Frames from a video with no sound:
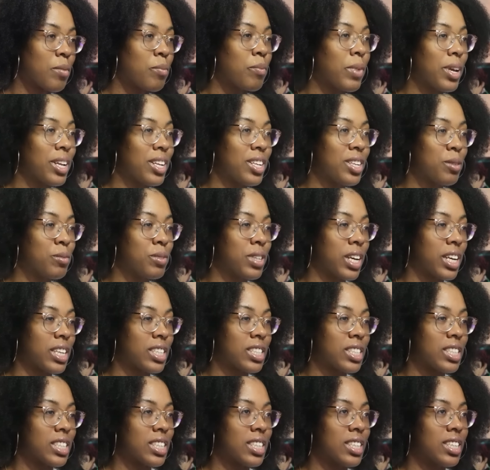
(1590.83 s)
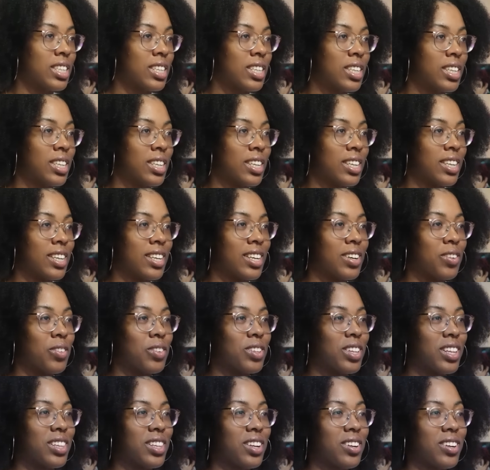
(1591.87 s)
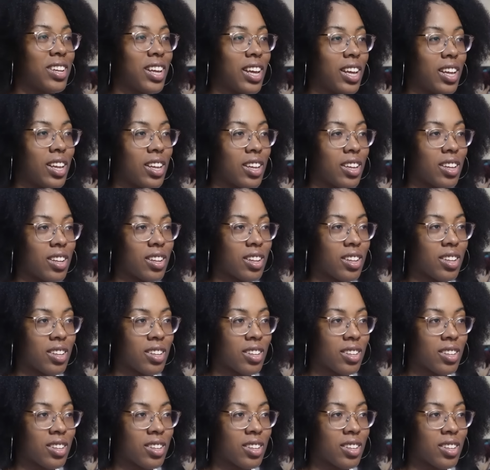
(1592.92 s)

Many objected, well, then they're dead.